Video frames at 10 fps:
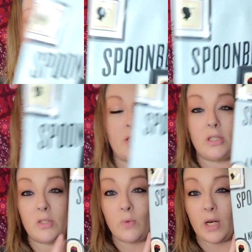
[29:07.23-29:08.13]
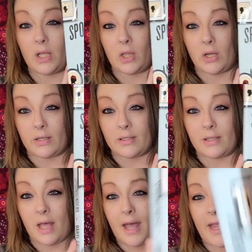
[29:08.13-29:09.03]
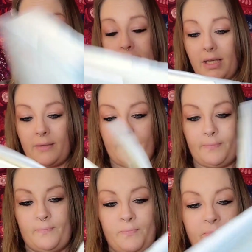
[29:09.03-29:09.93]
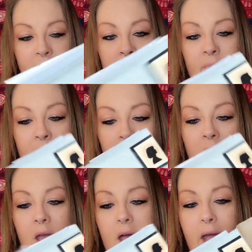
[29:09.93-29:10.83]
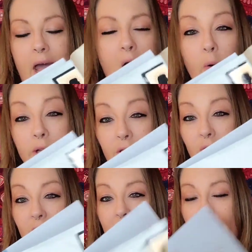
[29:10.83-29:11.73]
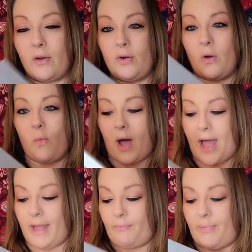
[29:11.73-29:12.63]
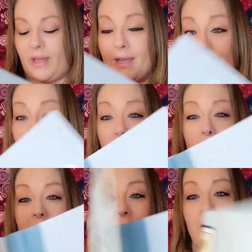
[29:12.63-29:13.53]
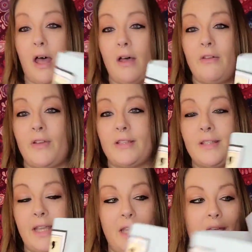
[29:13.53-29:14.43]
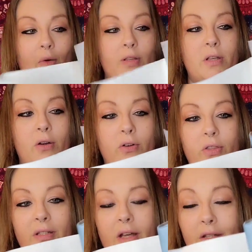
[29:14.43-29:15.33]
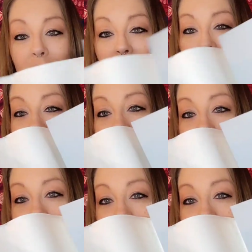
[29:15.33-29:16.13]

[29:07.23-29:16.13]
So this is what it looks like. I always do this, I don't know why, because I always love seeing what's under the dust jacket.